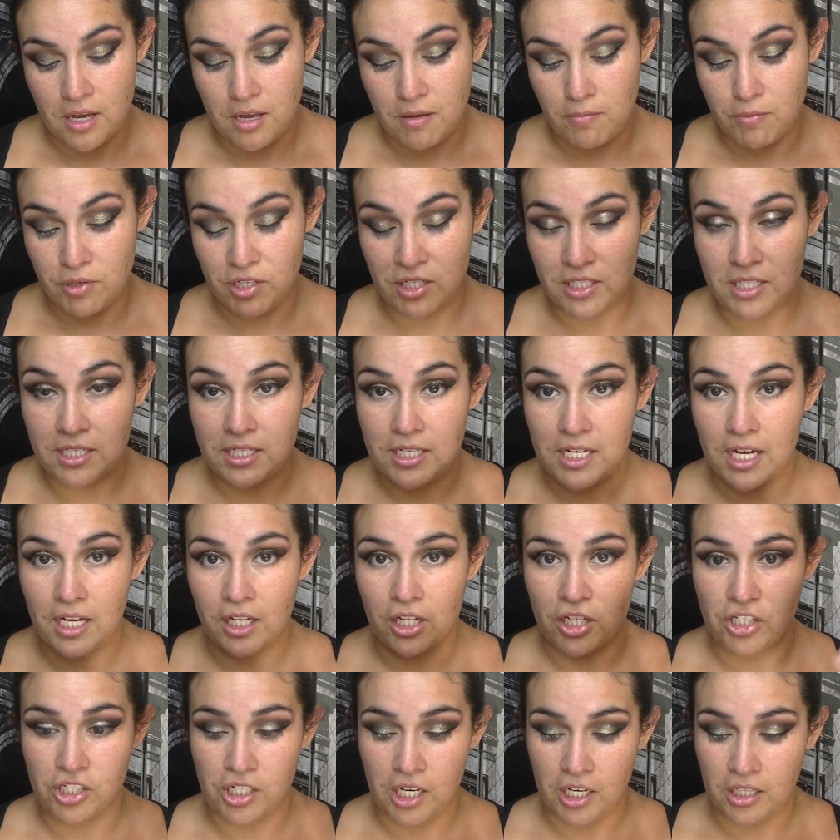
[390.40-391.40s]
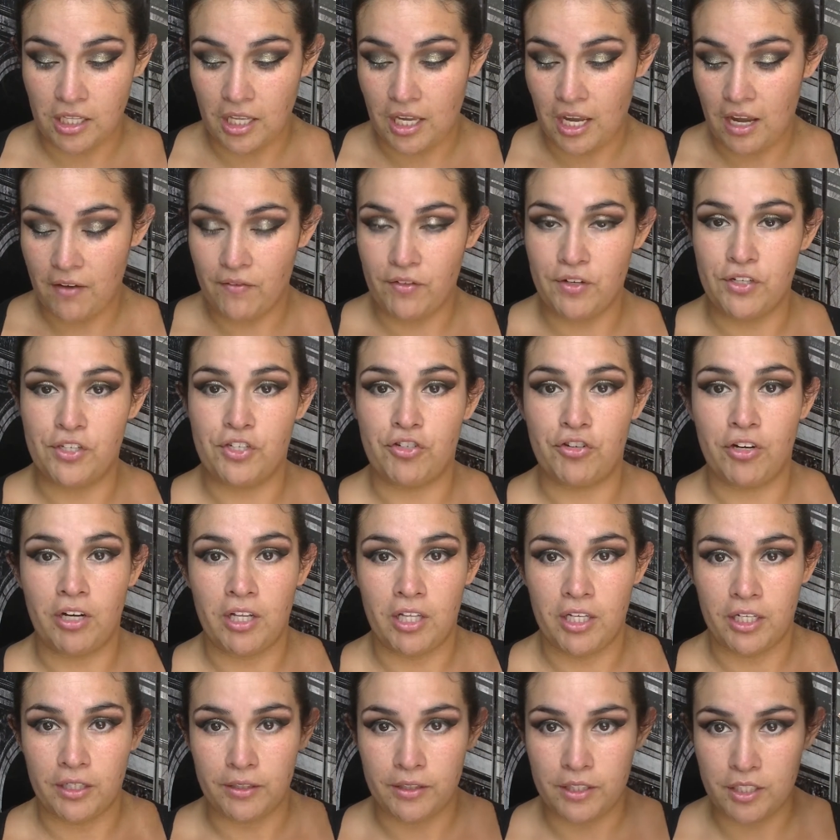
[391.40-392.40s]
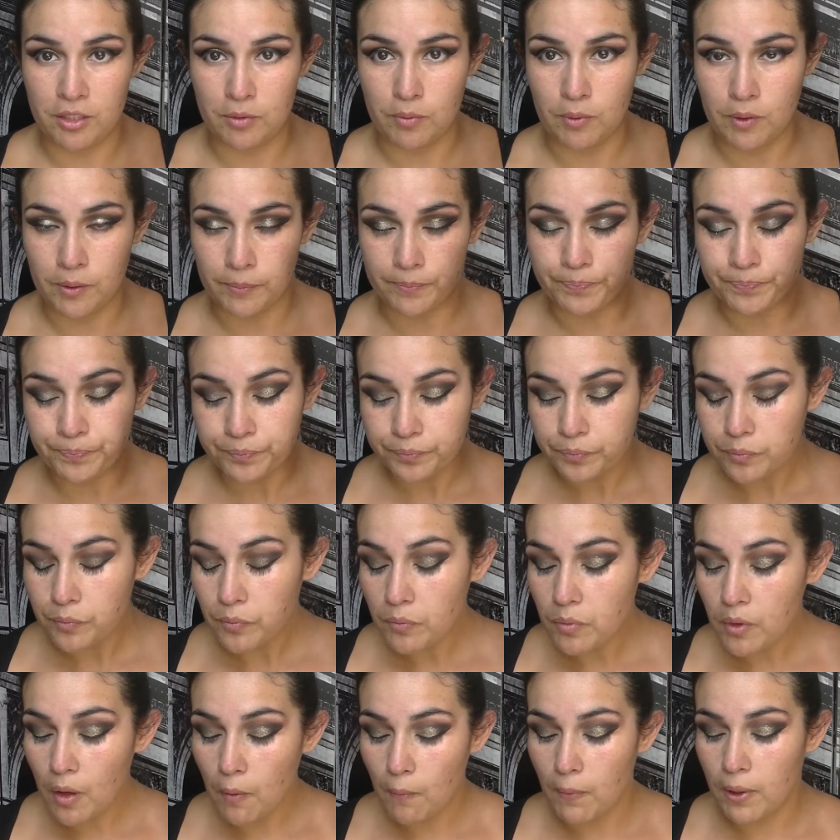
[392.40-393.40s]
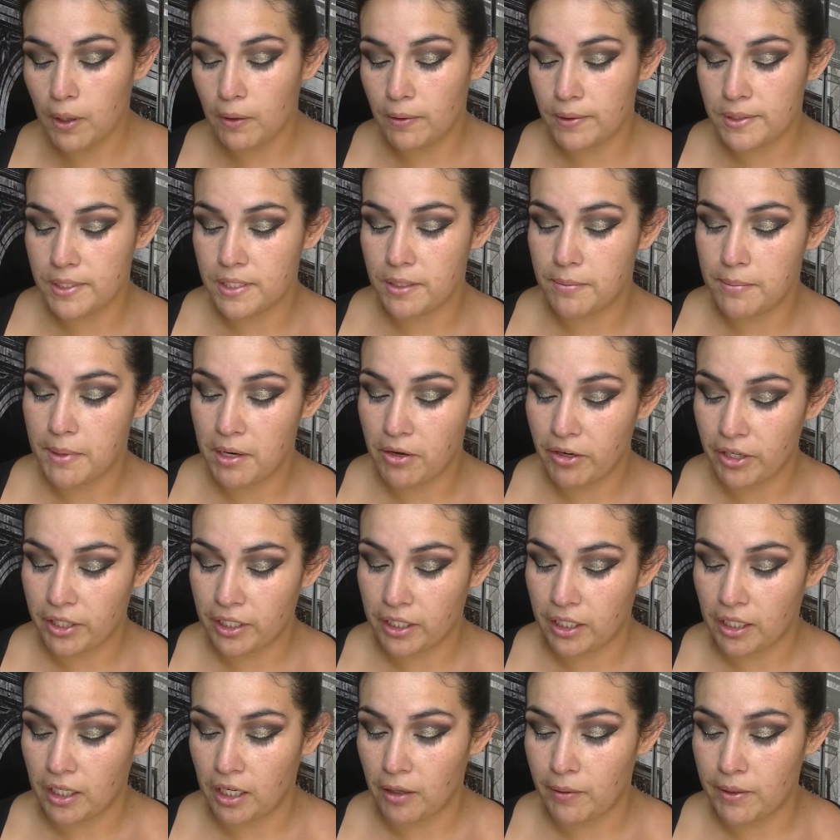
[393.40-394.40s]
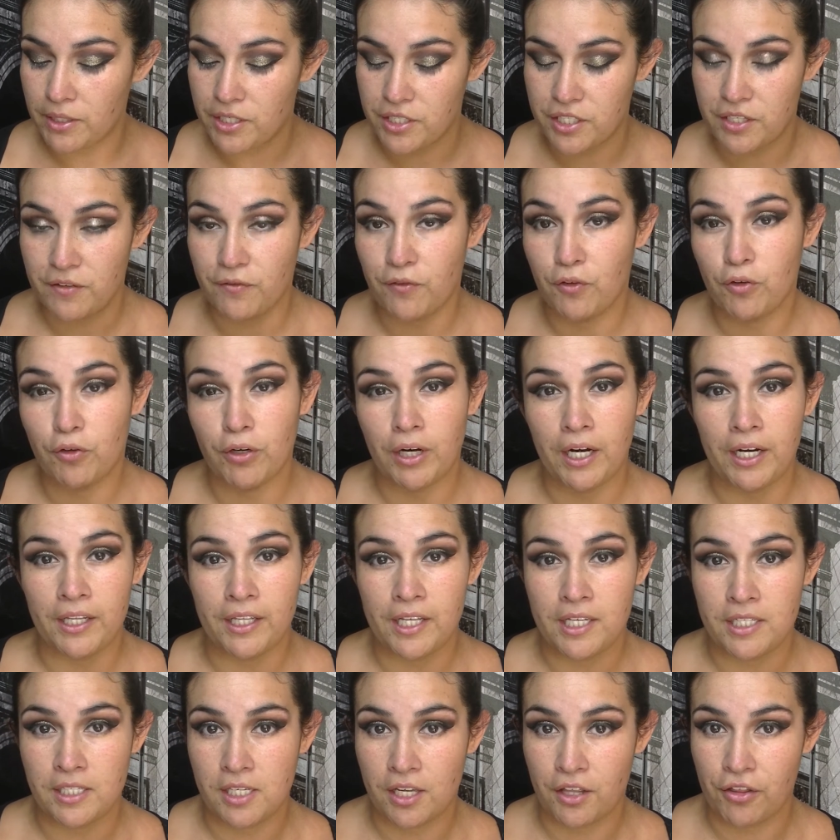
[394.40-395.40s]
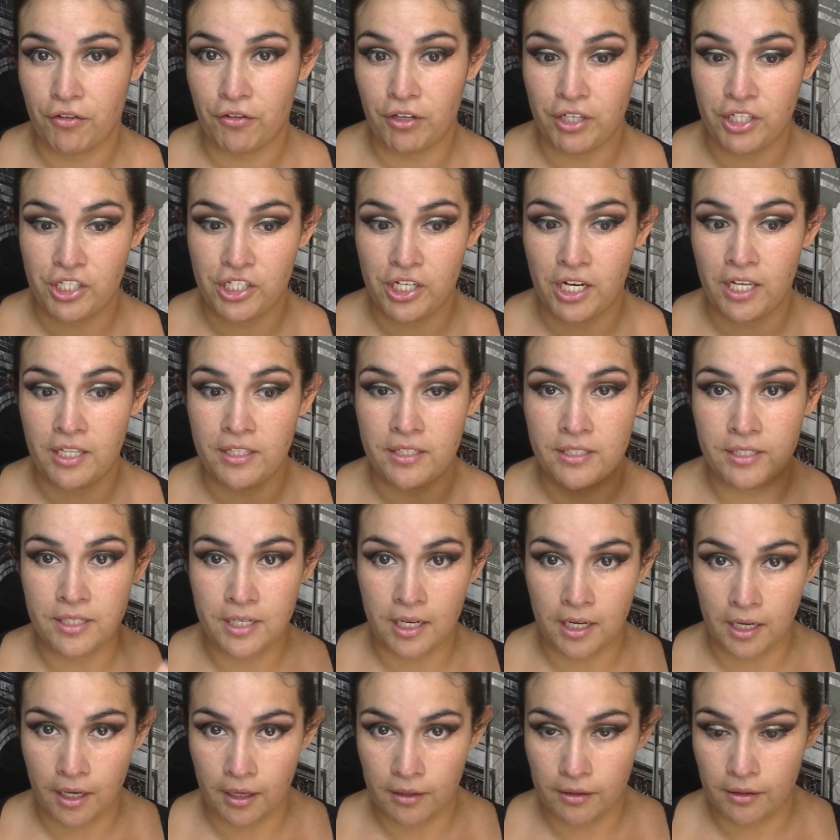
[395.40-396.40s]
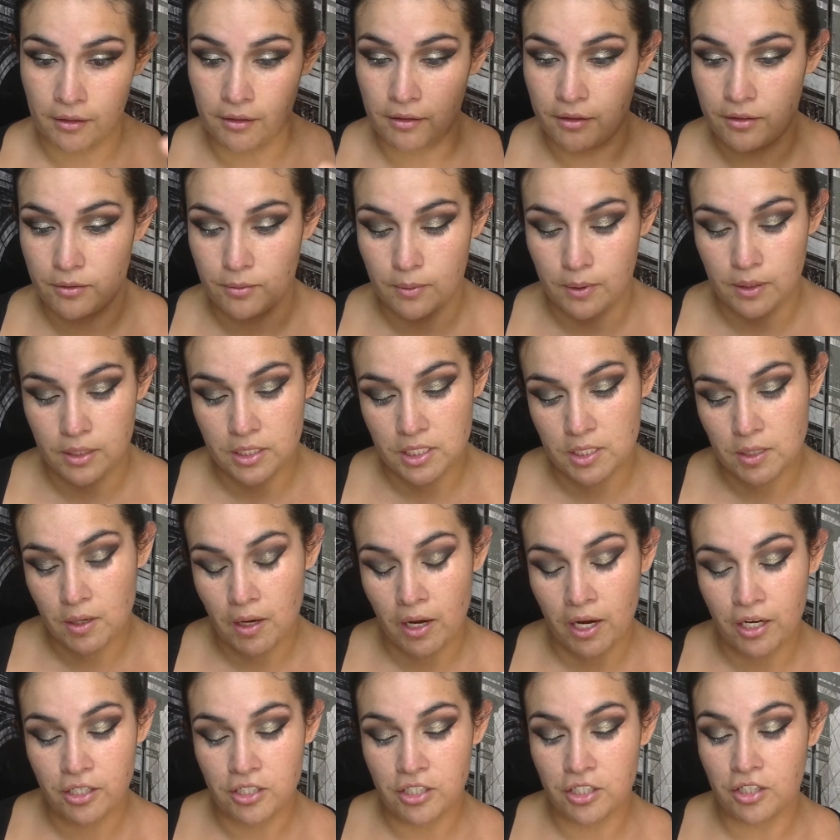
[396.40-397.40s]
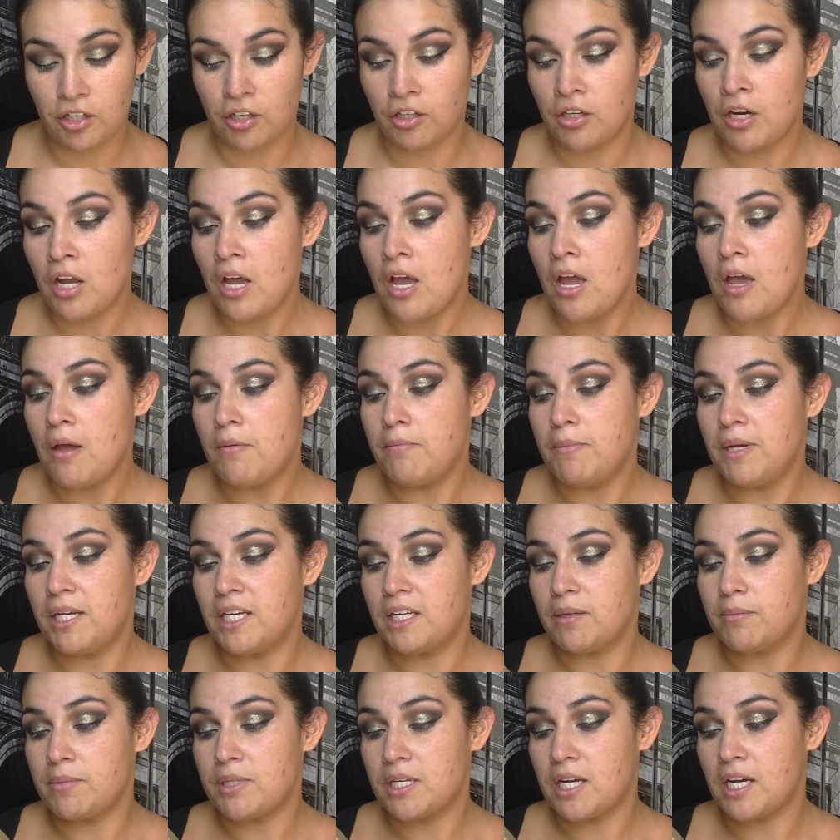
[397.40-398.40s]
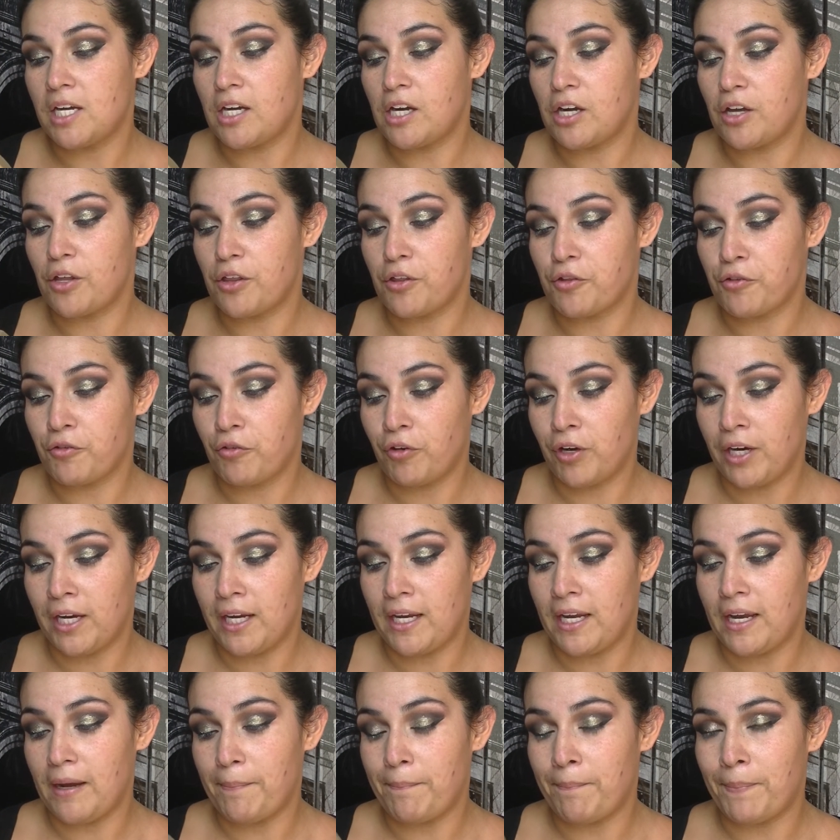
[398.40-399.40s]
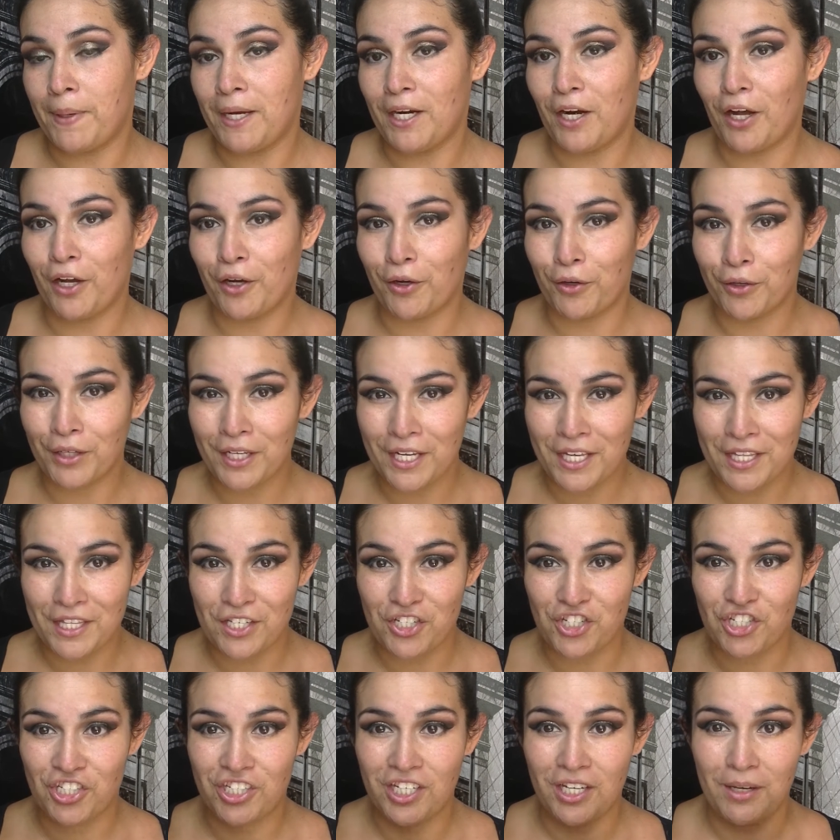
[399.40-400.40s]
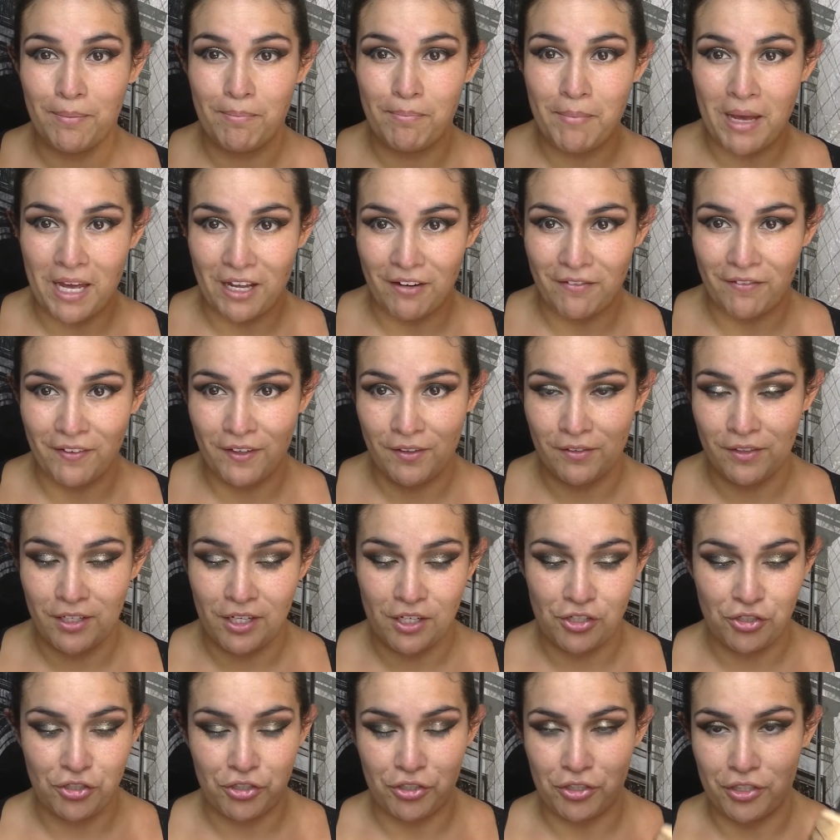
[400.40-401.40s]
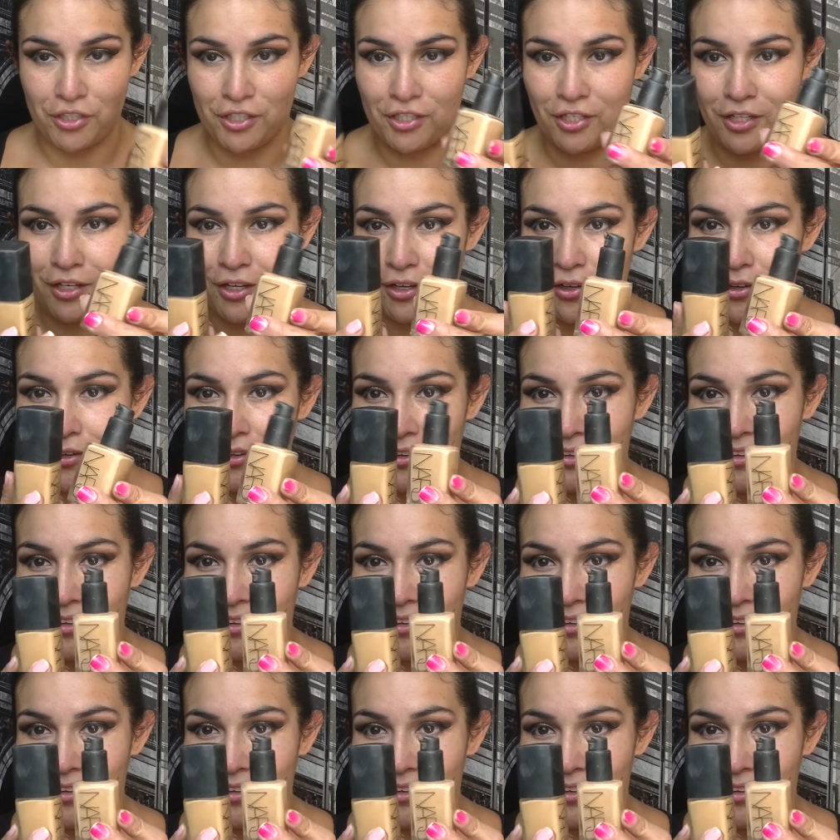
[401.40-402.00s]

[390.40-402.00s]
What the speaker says: which is the darkest shade they have in Australia, this one. When I was in America, I went to Sephora and there's like 3 shades darker than this one. So I actually got medium dark 3, but I got it in the sheer matte foundation. So